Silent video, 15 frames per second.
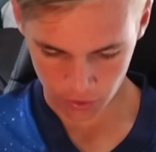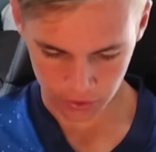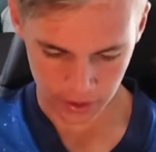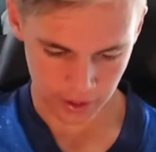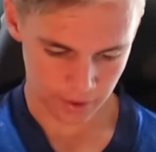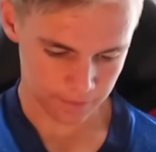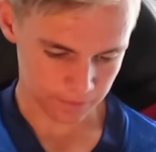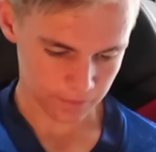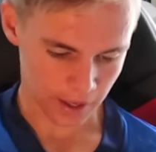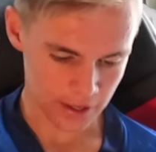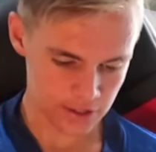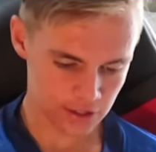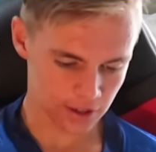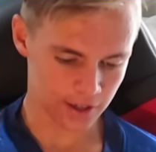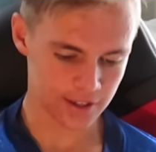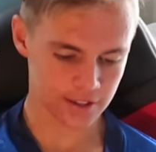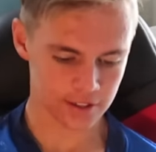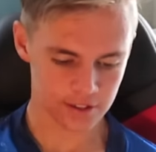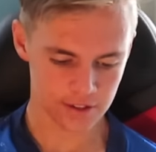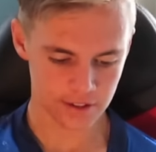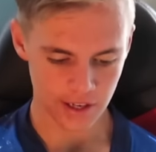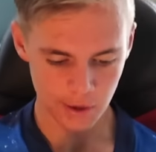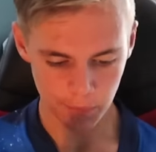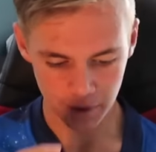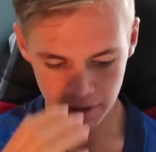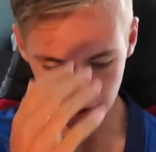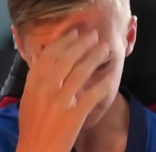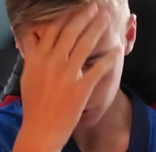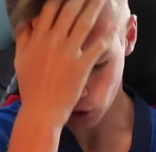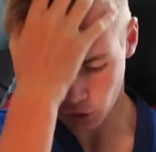yeah, as you guys can see, we
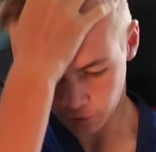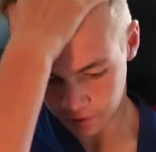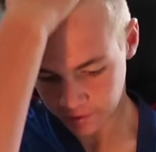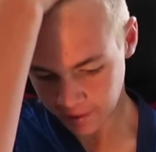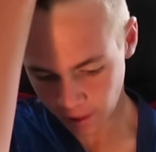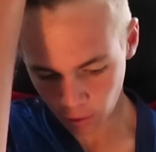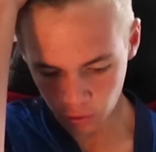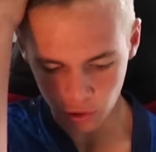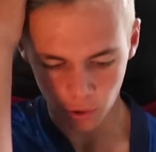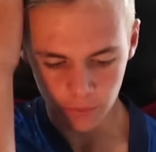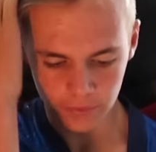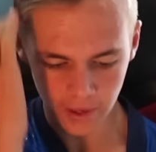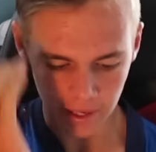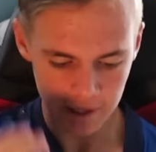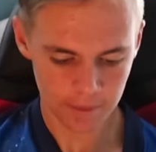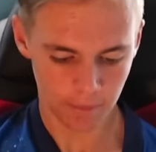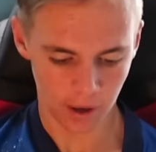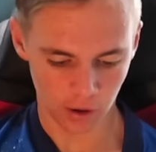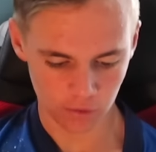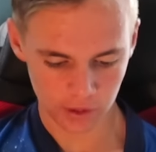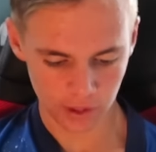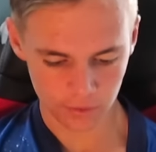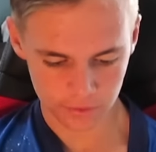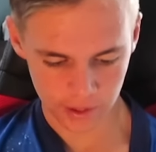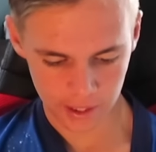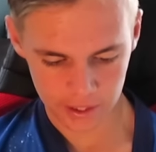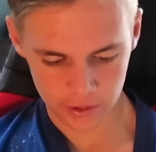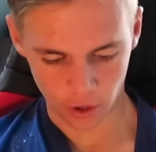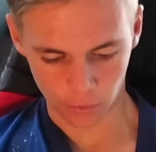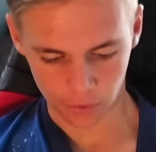have got Ronaldo, Neymar,
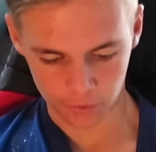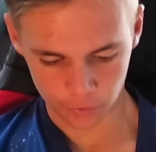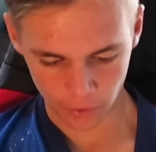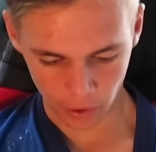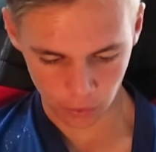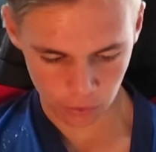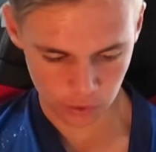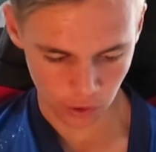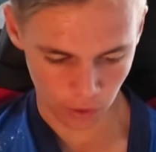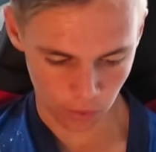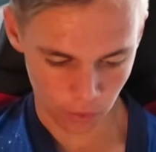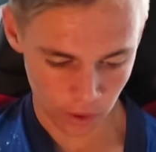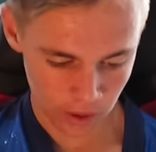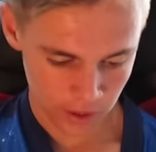Ronaldinho, Rivaldo.